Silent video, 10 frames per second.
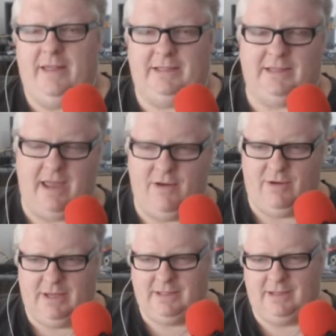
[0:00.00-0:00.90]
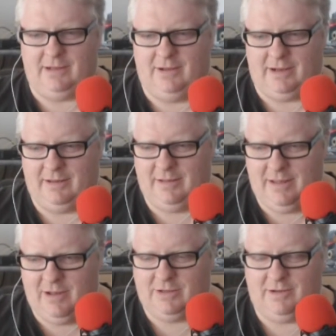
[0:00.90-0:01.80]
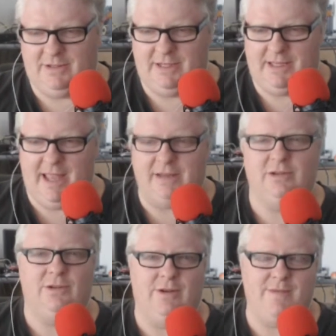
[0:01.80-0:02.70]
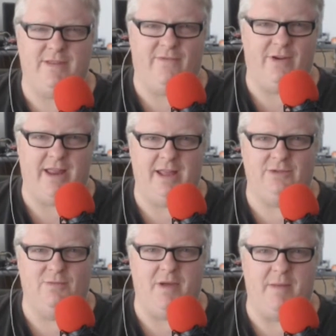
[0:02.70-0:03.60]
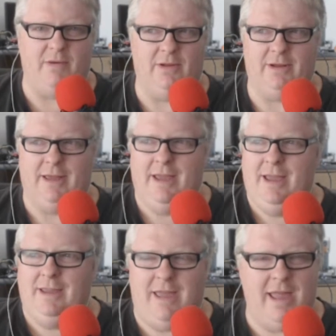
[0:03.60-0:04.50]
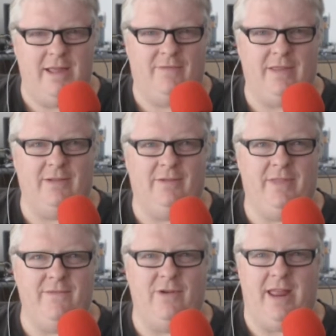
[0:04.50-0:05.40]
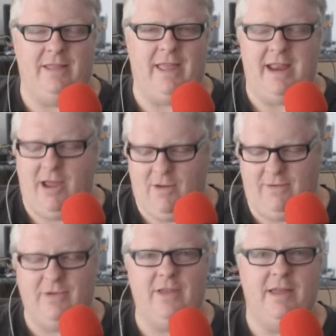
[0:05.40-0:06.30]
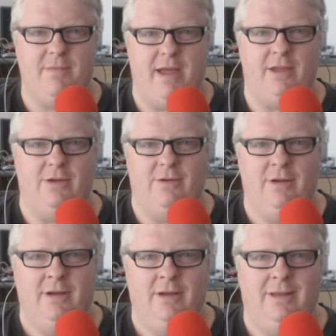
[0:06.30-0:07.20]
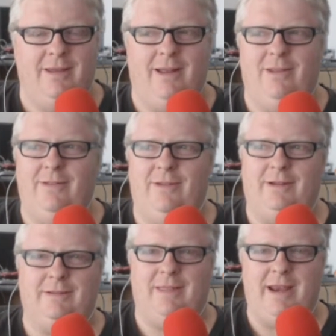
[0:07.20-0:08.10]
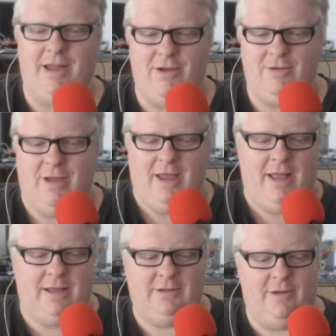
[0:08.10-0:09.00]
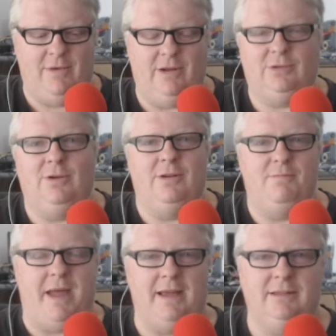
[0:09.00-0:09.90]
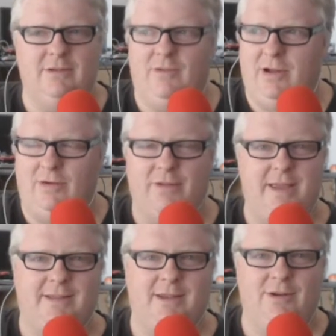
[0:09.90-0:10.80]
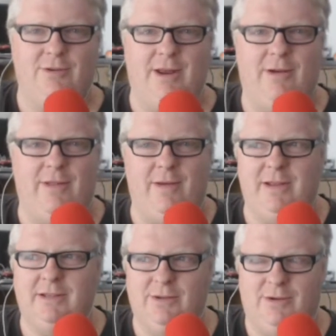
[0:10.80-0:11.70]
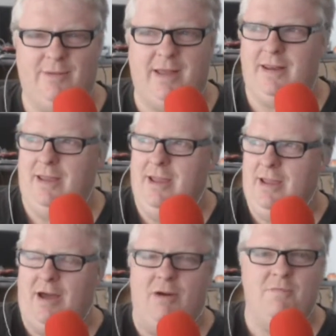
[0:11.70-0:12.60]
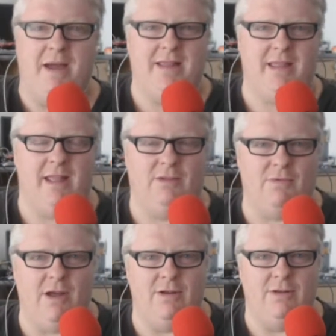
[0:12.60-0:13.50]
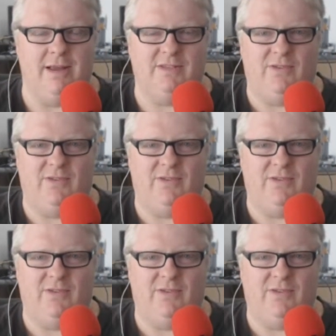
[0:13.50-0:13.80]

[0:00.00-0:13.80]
scary, isn't it? Like, because I was just thinking as you're talking about the financial people, they know everything about you. Like they know. We're not talking banks who've got all their security and all that. We're just talking about old mate down the road who does